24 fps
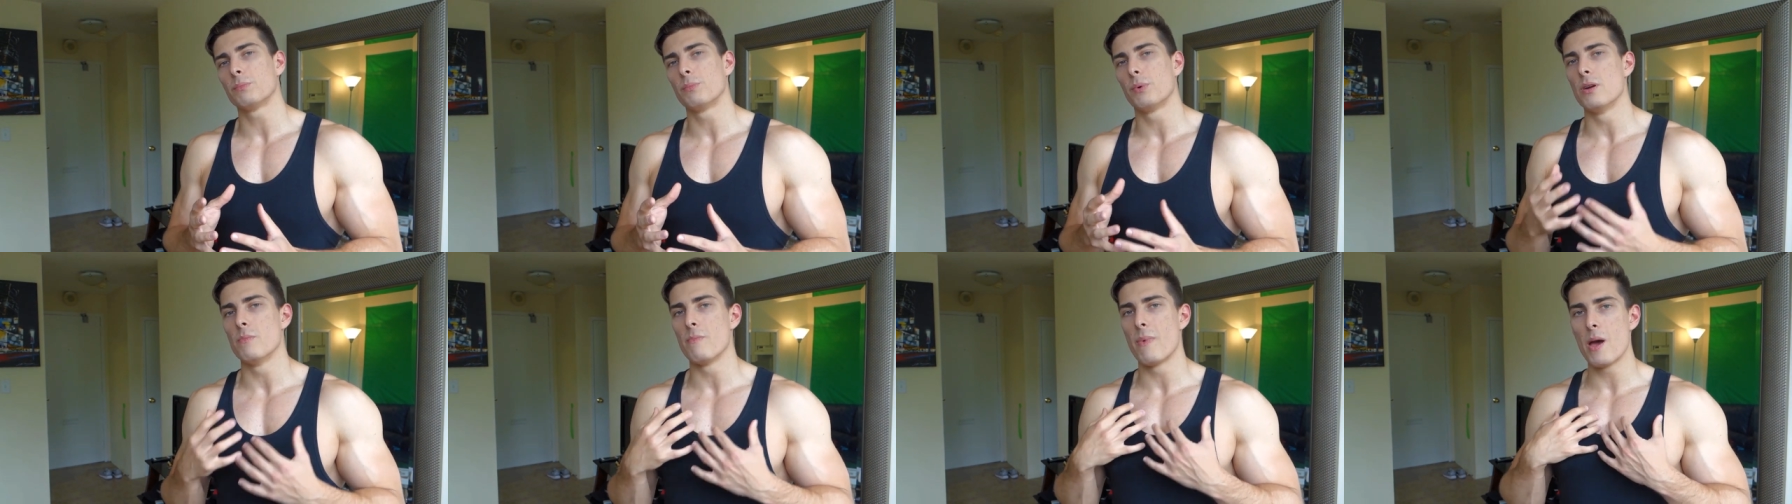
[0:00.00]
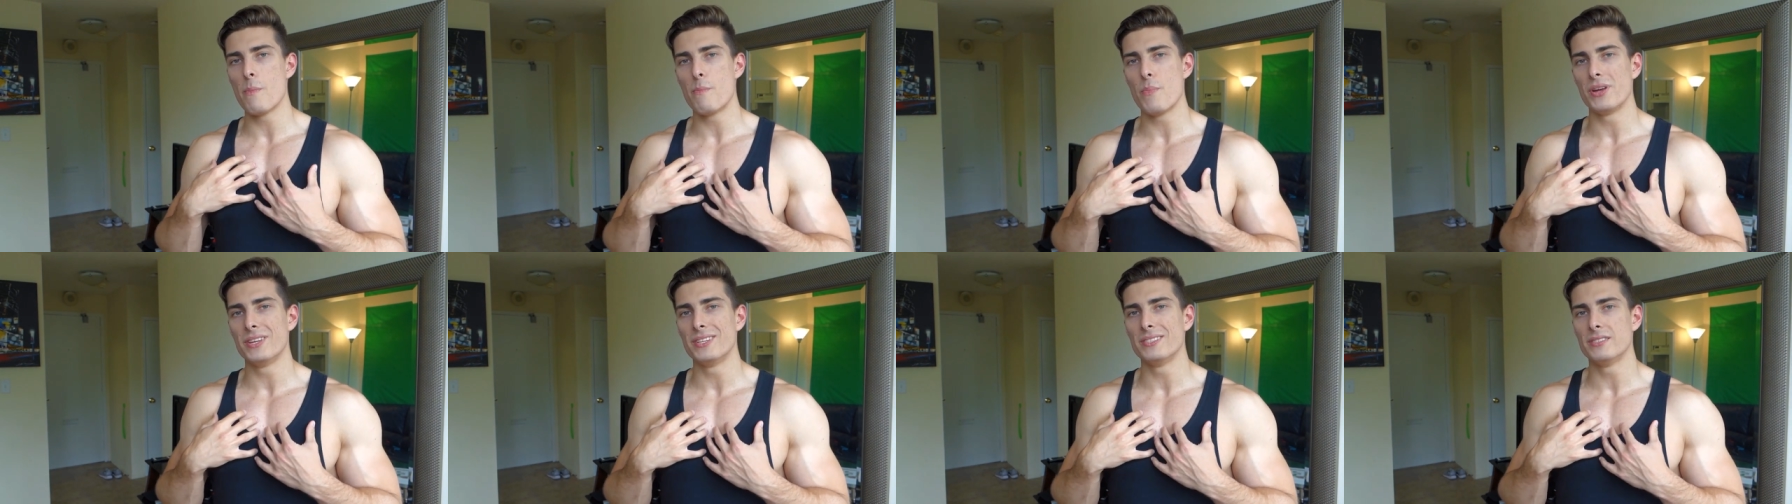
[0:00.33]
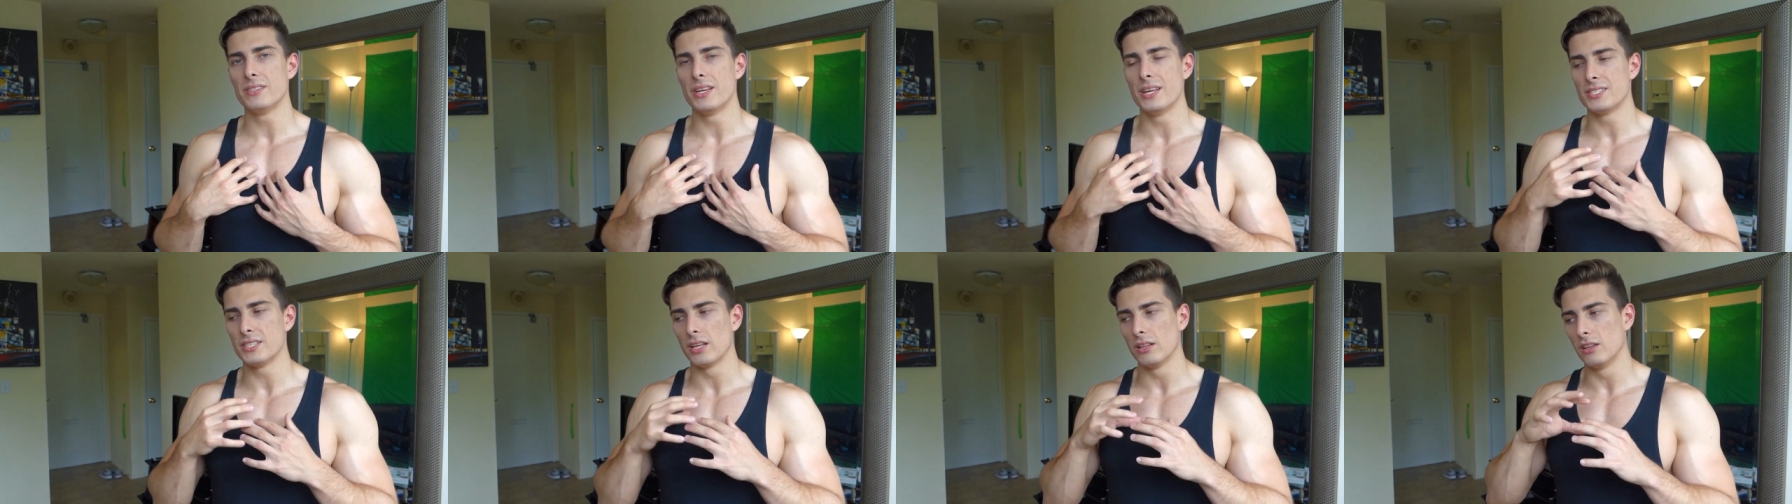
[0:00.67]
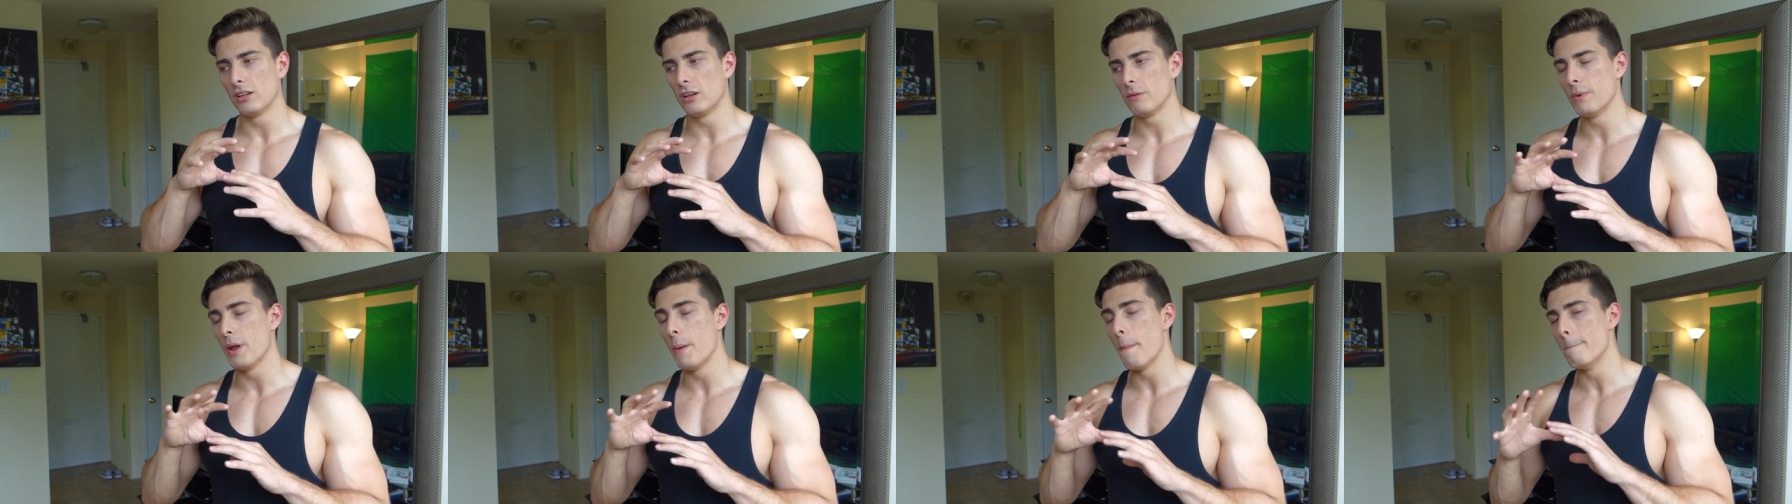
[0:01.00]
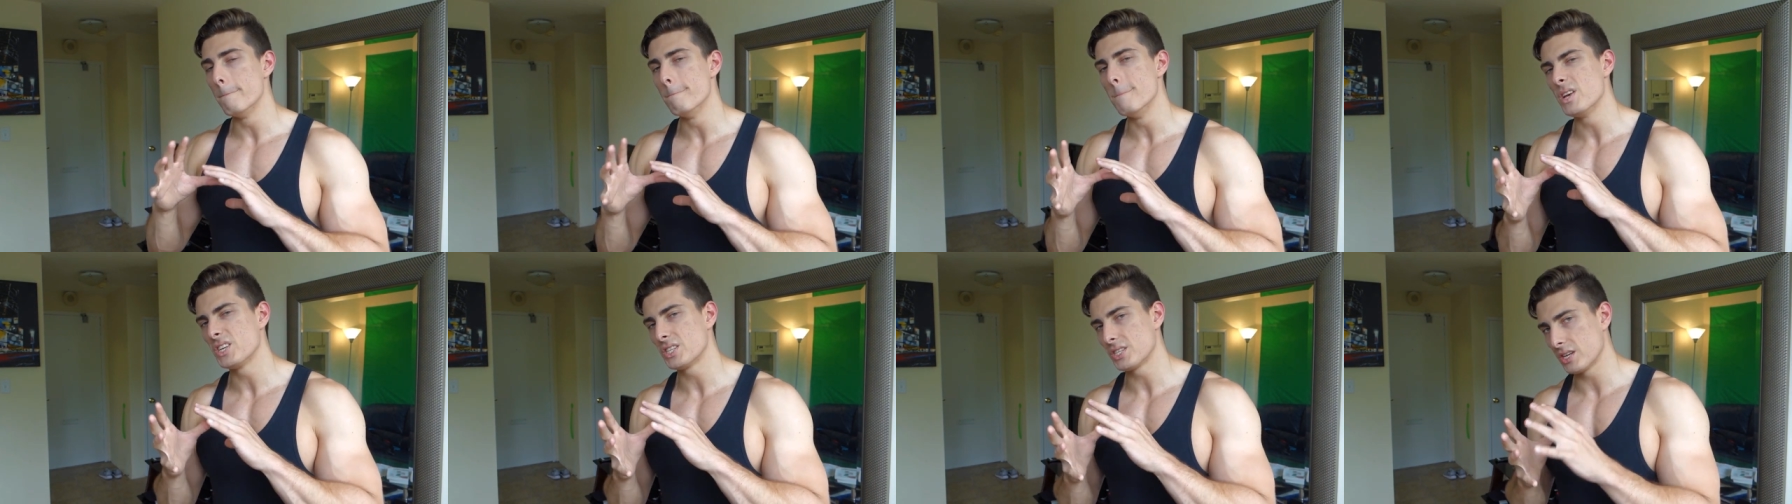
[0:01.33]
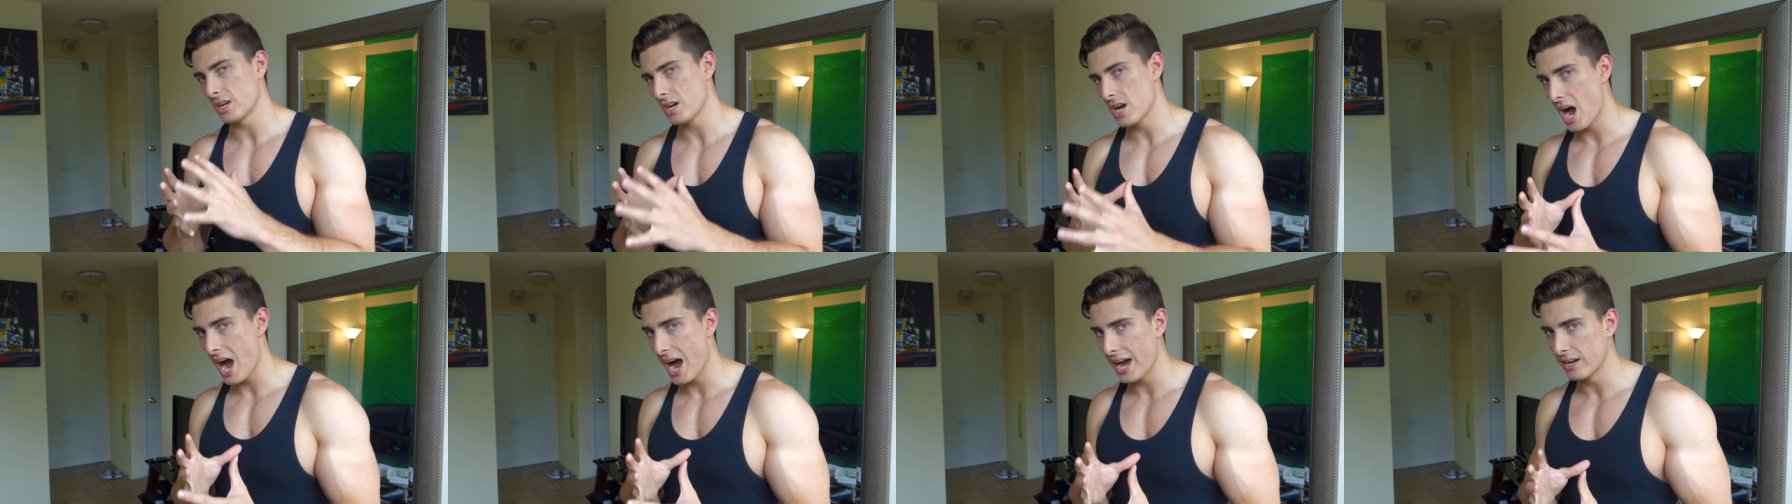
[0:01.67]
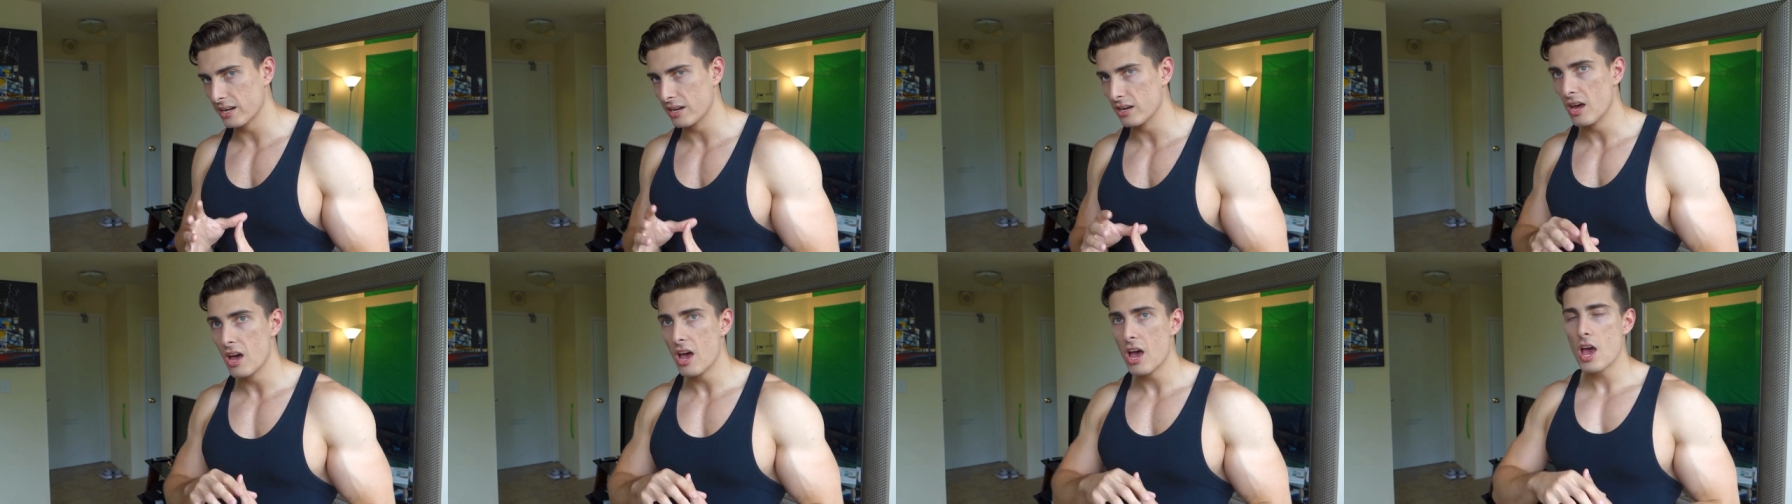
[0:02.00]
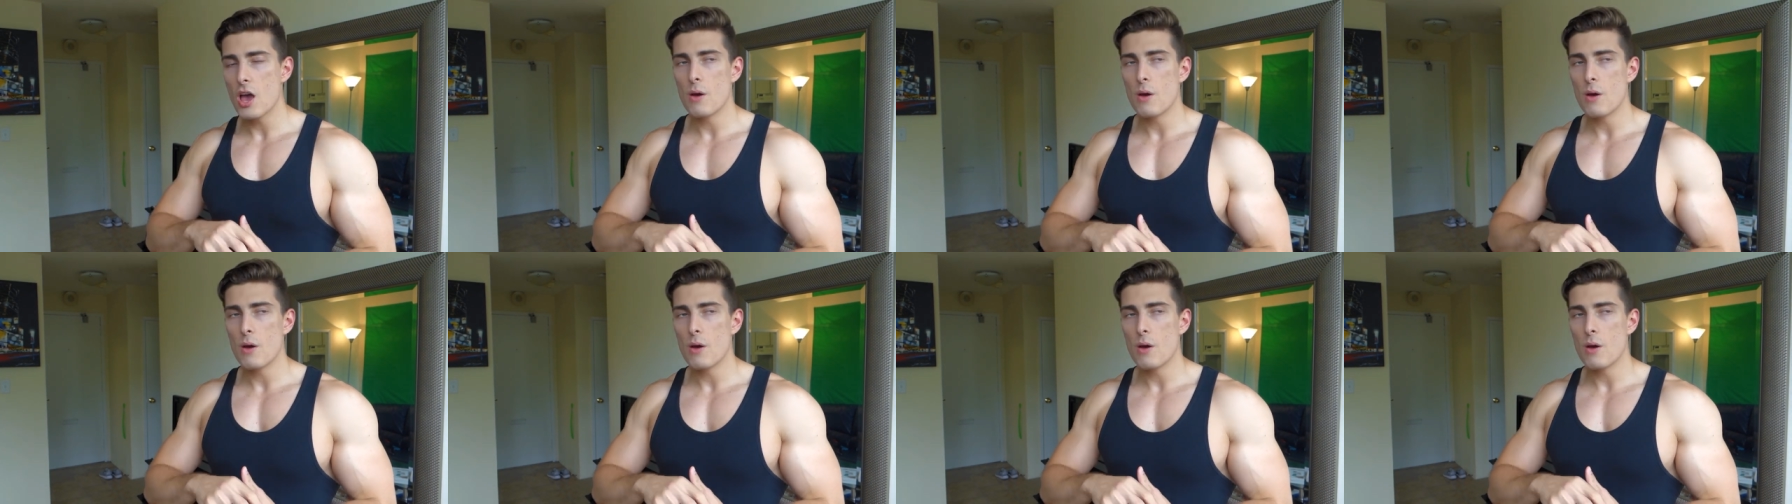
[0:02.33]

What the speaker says: but in my opinion, it's a little bit misguided,